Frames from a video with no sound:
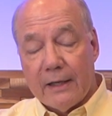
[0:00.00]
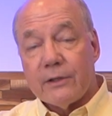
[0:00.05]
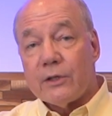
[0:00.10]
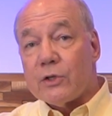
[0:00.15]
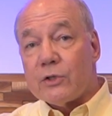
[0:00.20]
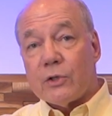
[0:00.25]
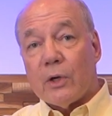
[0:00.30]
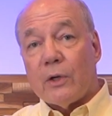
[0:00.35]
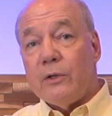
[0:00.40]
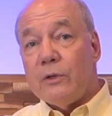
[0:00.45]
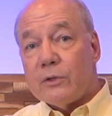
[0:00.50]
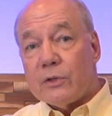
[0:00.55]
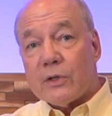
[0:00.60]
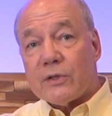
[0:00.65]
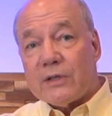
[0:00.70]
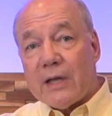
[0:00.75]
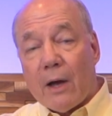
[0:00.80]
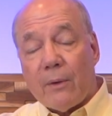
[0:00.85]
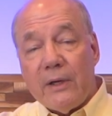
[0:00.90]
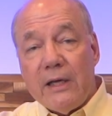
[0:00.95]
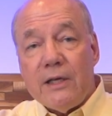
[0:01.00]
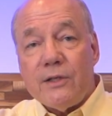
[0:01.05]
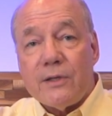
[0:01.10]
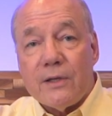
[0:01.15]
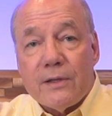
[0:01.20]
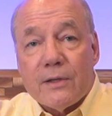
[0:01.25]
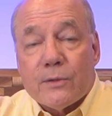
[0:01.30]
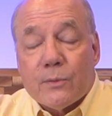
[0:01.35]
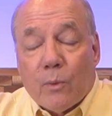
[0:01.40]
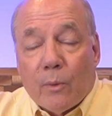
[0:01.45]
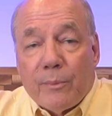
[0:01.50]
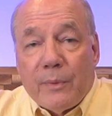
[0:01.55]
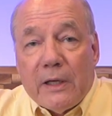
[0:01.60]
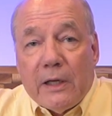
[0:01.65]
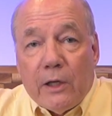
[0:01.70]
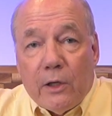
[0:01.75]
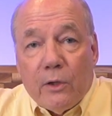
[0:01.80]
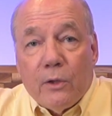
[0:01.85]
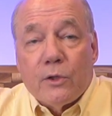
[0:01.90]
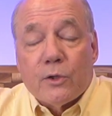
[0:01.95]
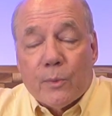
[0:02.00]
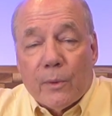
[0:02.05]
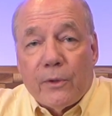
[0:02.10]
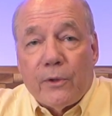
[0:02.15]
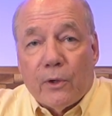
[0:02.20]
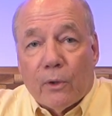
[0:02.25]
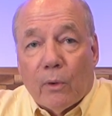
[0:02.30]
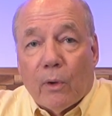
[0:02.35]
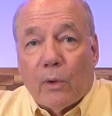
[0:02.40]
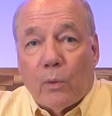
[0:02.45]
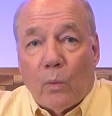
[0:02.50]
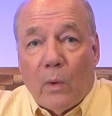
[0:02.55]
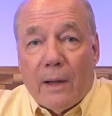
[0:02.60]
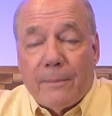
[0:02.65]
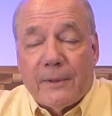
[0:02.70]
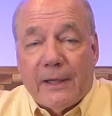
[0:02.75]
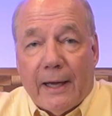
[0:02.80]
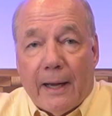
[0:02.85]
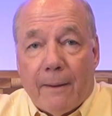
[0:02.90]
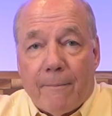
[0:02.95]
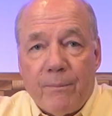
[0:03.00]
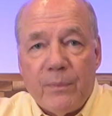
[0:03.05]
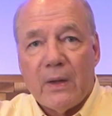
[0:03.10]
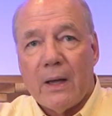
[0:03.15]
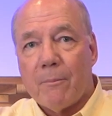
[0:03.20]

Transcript: to show you just how easy this will be to use with your own webcam.